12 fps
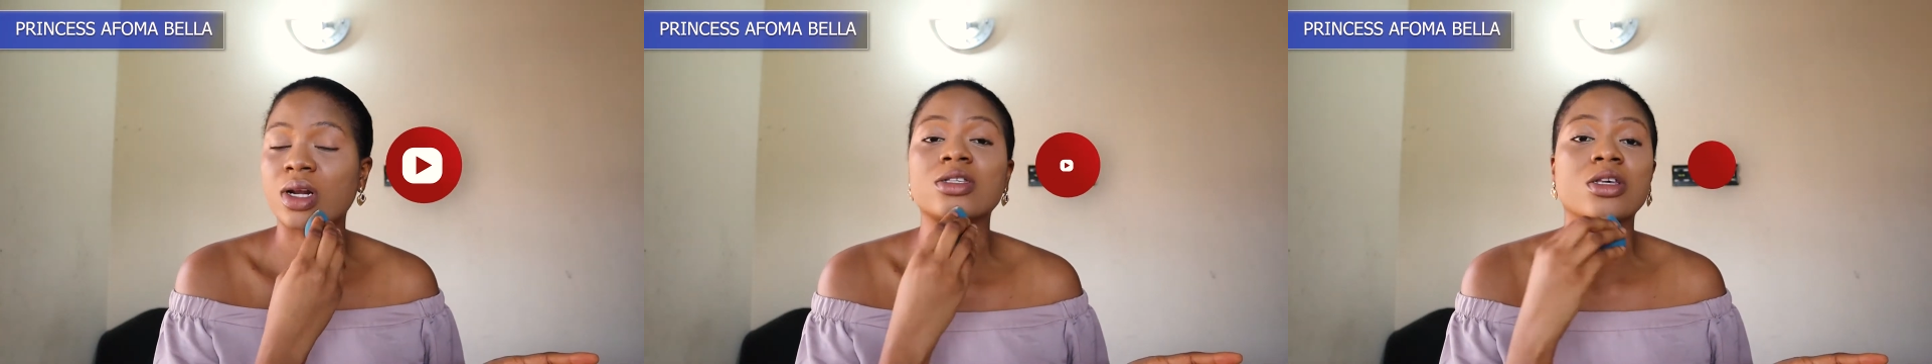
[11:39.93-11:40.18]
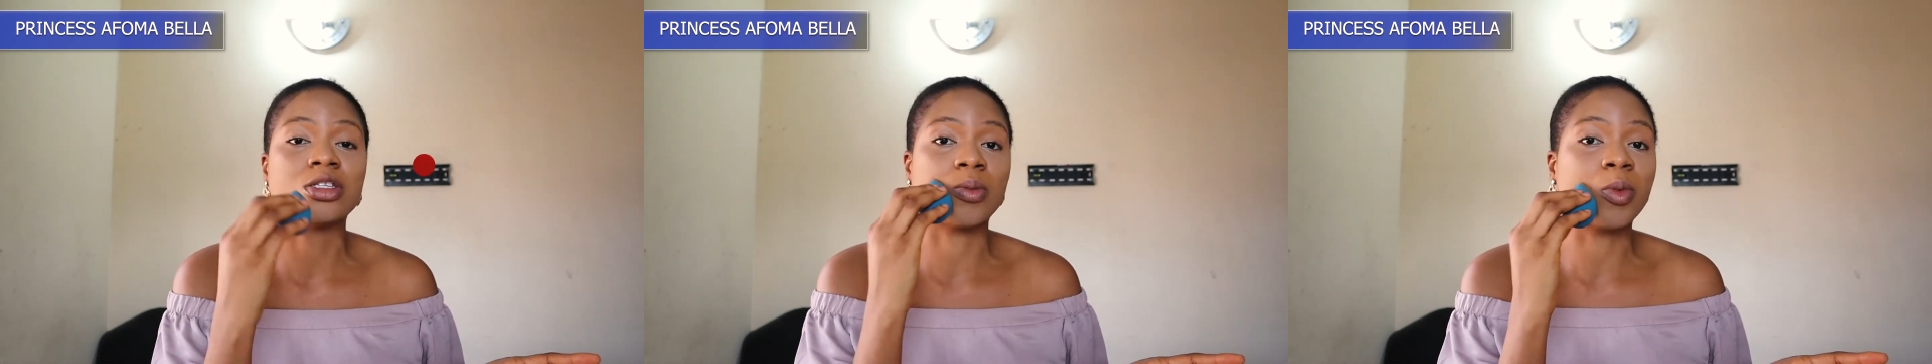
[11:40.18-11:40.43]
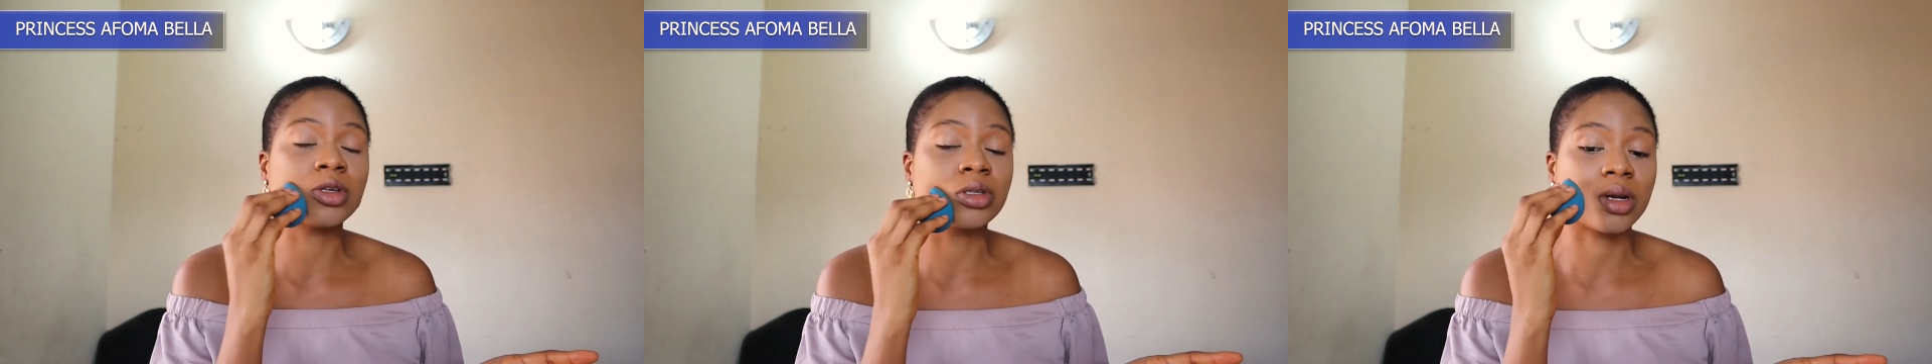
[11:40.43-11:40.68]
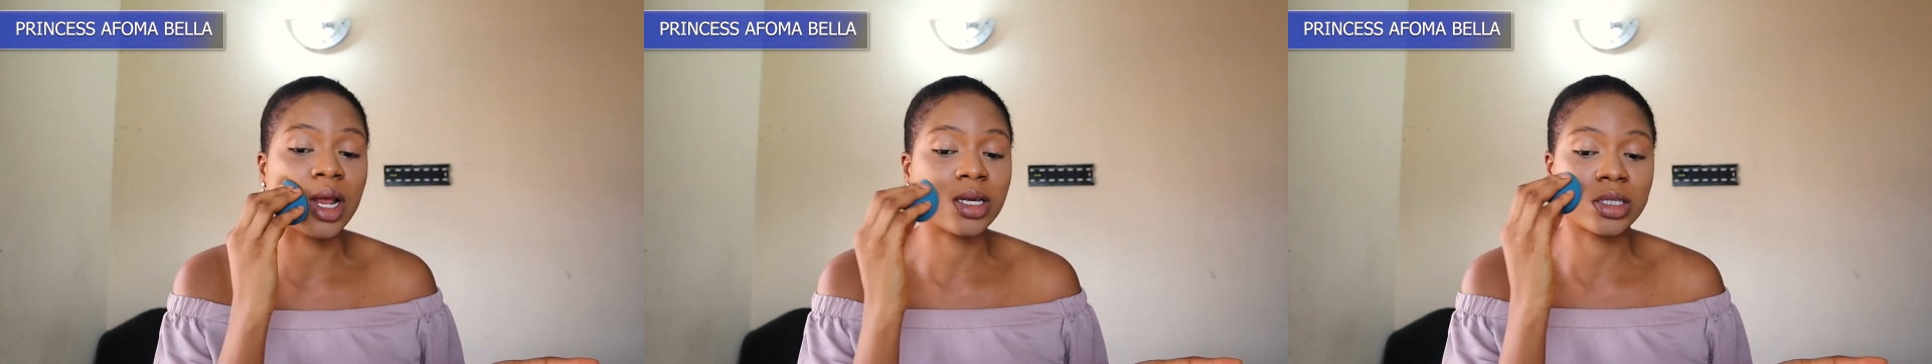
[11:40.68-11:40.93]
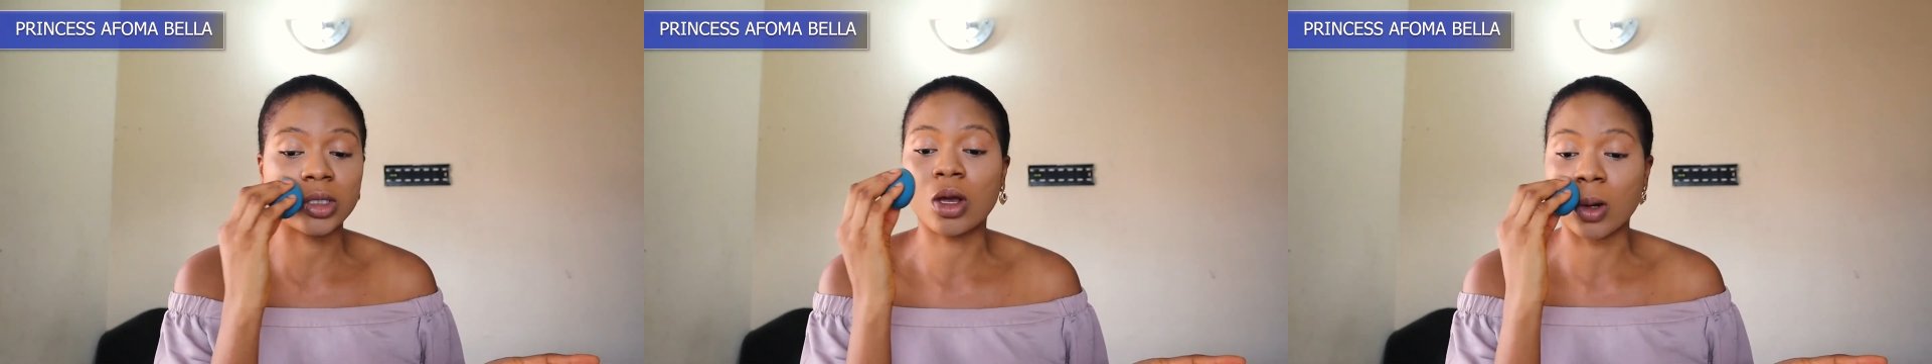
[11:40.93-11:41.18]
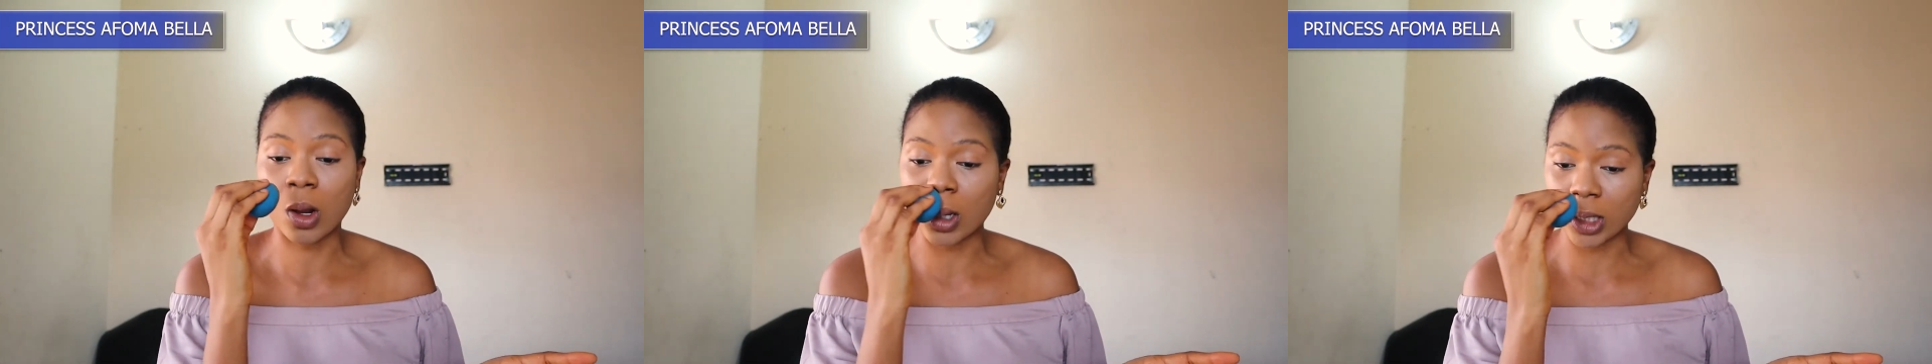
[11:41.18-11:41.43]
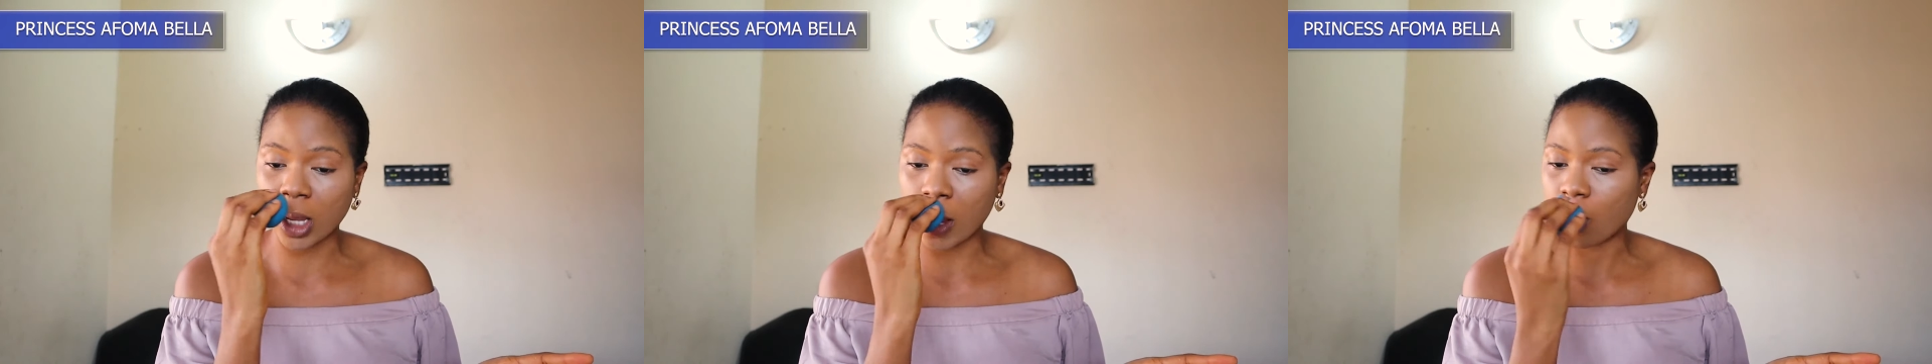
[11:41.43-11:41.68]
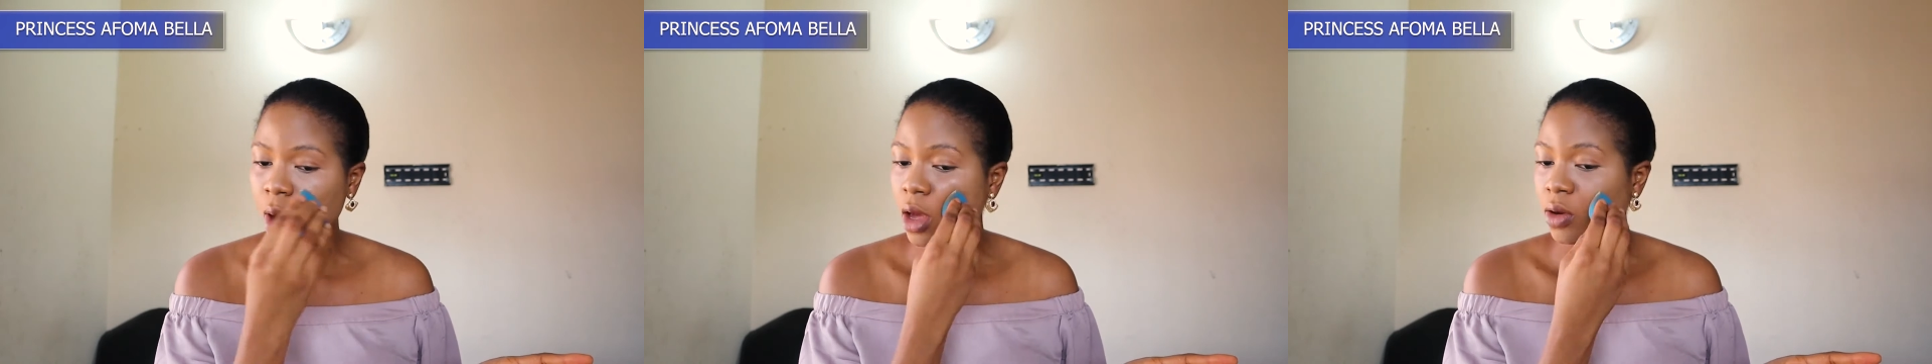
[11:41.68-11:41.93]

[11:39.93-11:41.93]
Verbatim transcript: that is supposed to last a long time,